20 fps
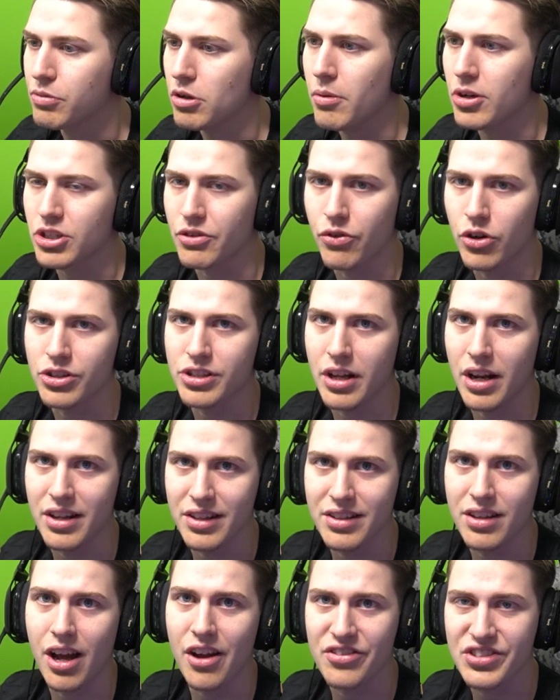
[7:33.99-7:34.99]
It's pretty much the first
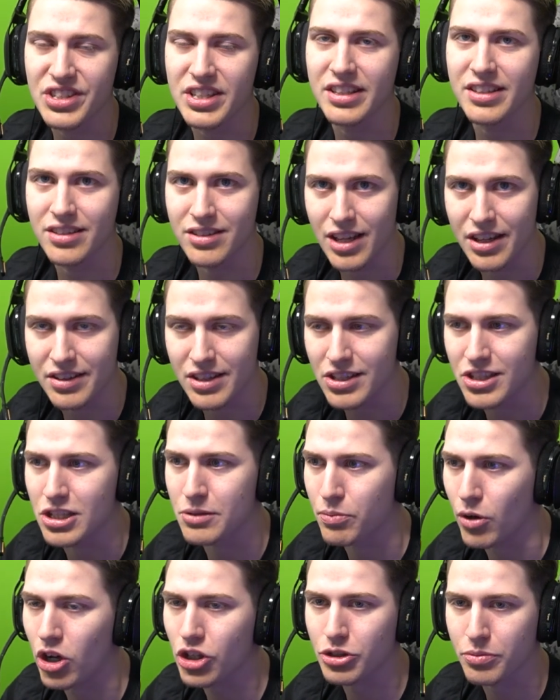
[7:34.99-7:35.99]
time I've seen that this
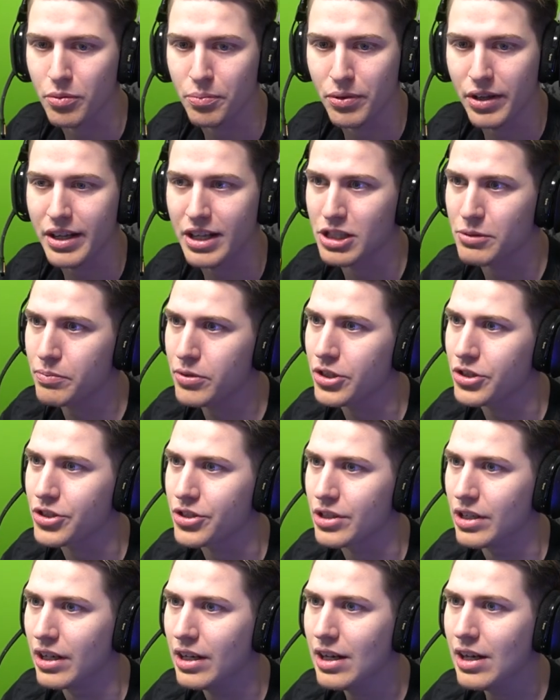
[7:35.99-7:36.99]
is possible playing as
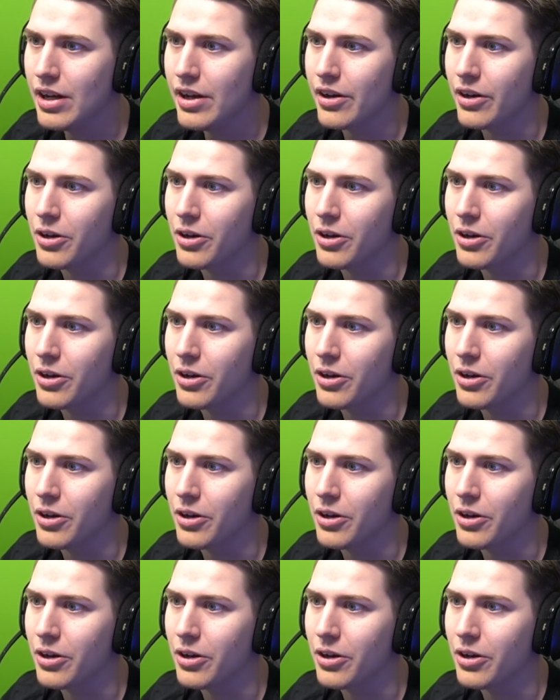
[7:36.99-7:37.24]
Peach here.